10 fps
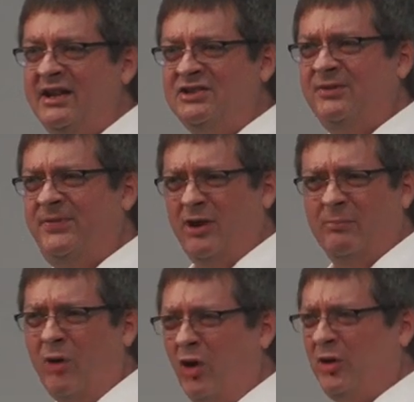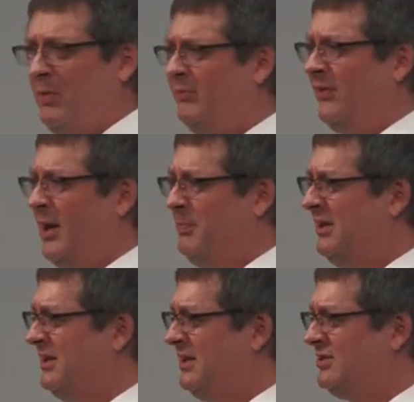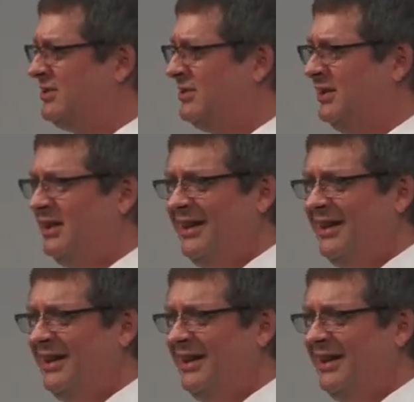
needs to fit on multiple floppy disks?